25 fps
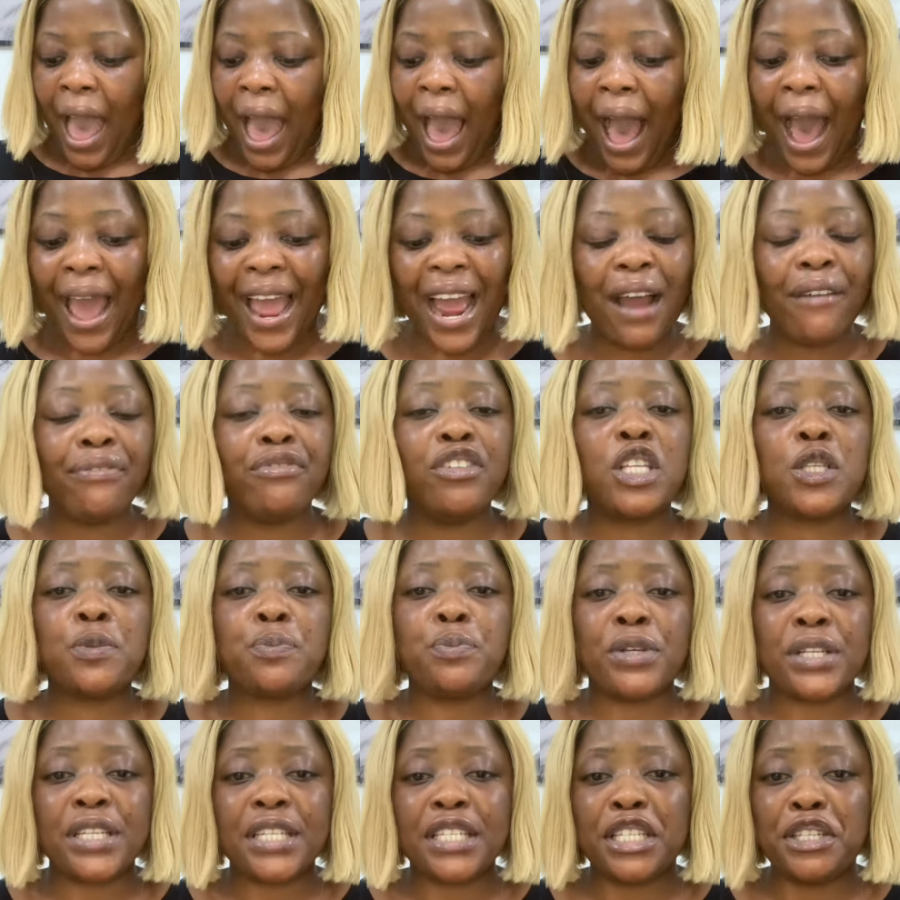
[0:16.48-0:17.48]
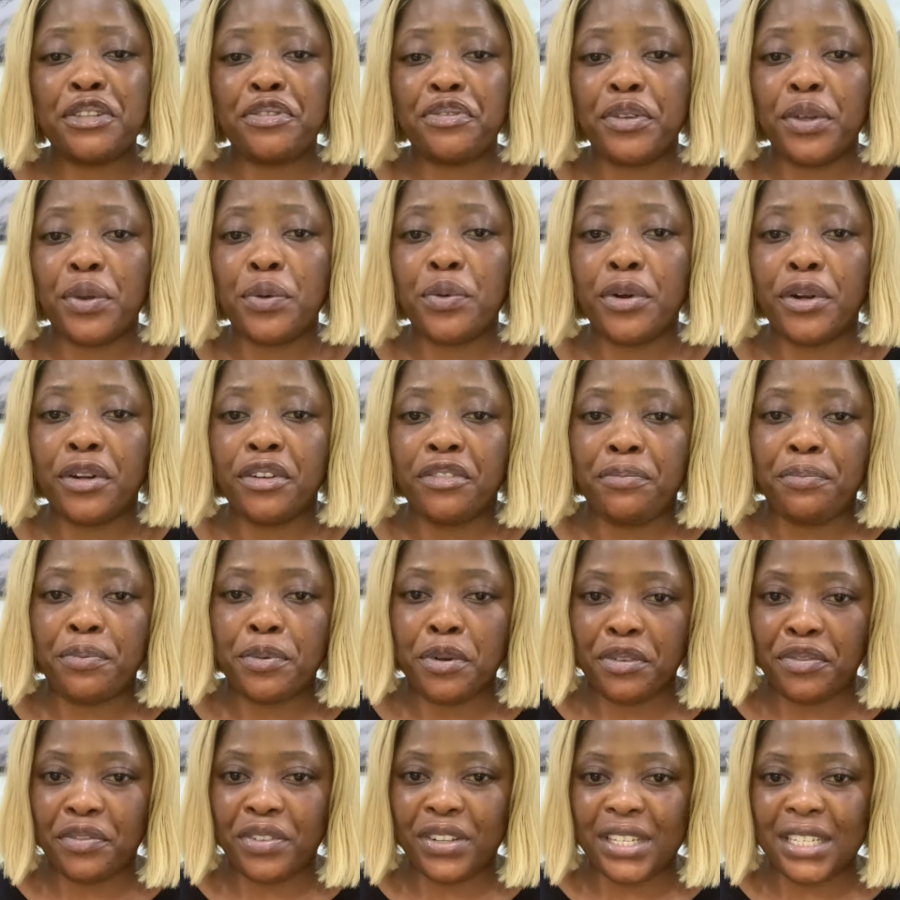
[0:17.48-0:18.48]
I have this specific word of
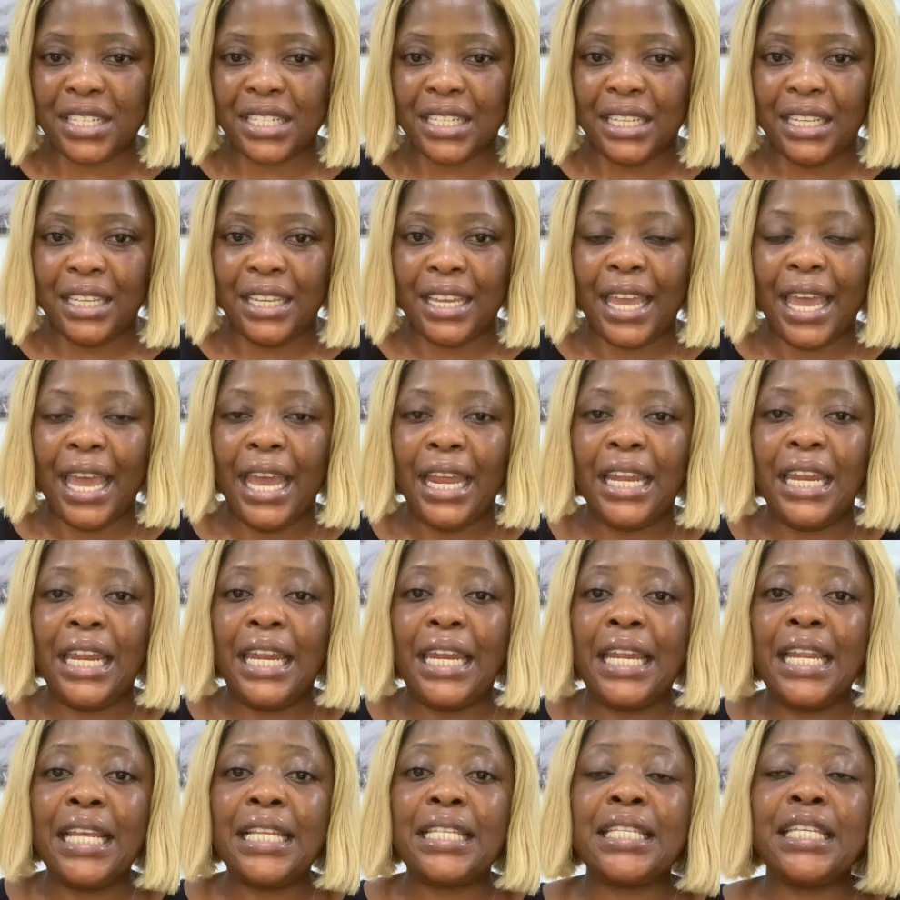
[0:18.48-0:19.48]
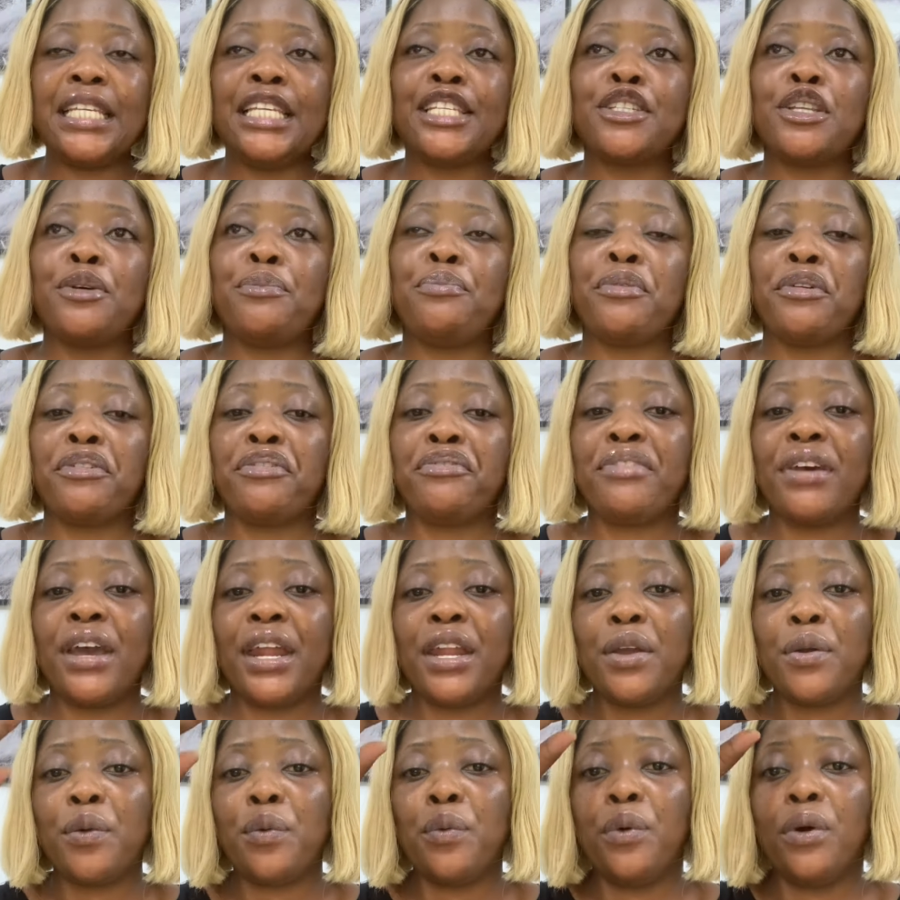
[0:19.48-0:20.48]
prophecy, and this is the
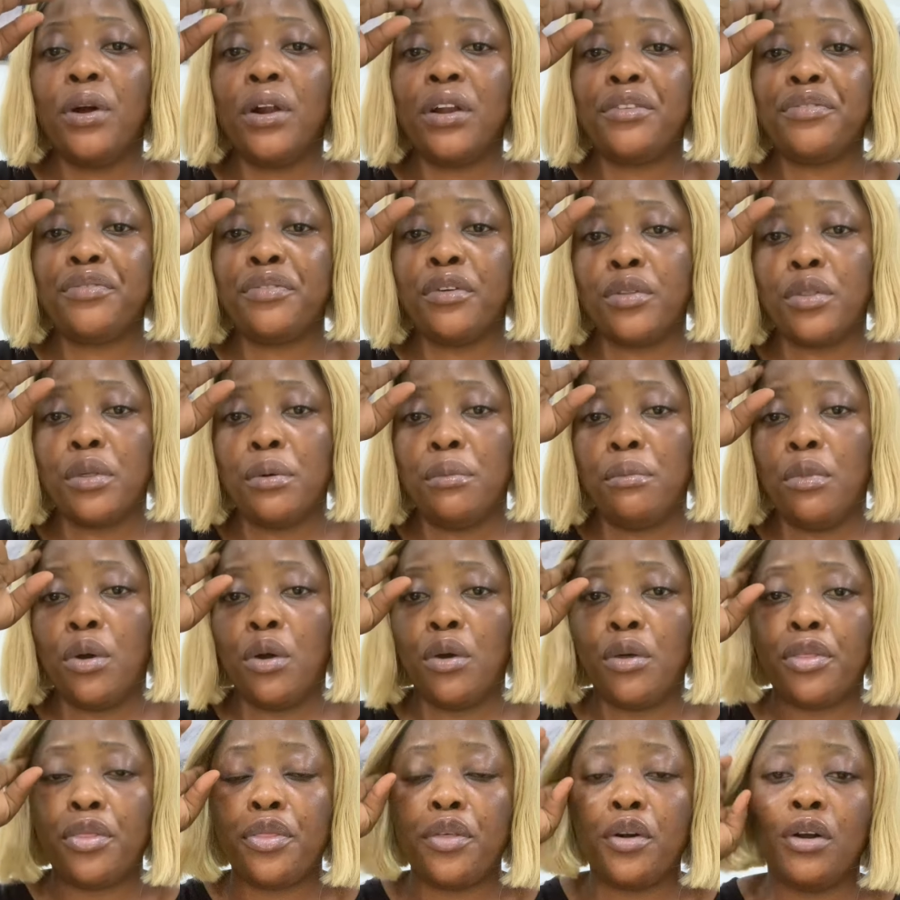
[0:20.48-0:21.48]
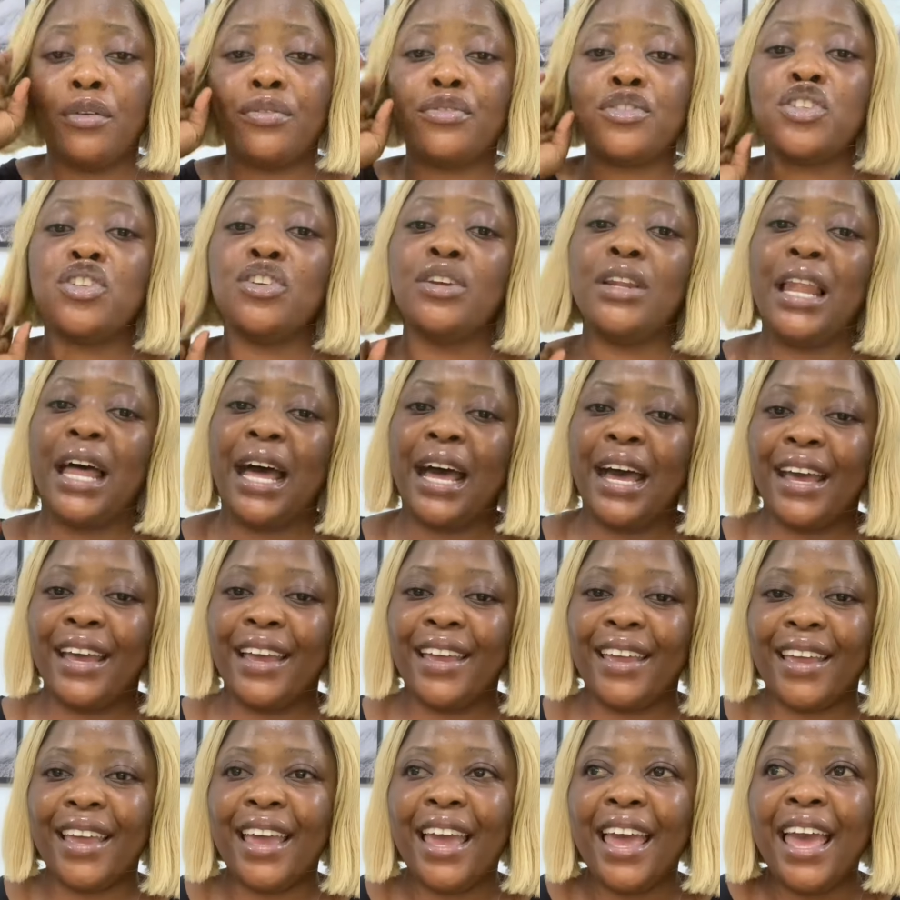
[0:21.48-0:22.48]
prophetic word for the month of
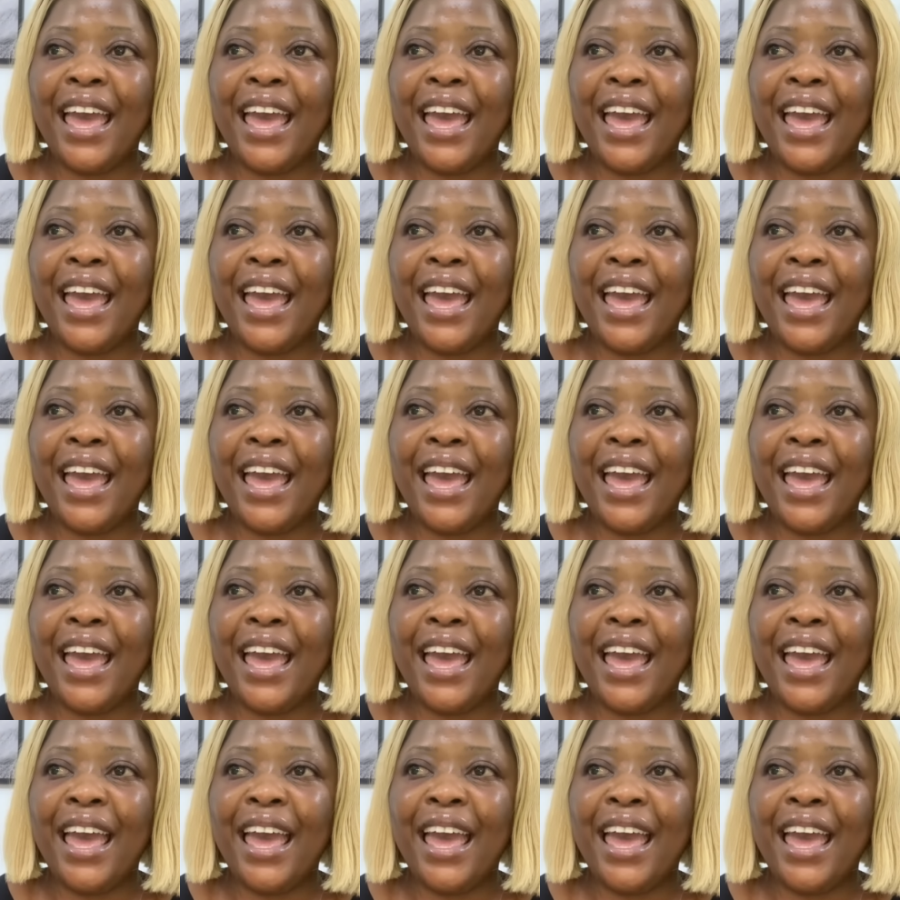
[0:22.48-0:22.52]
July.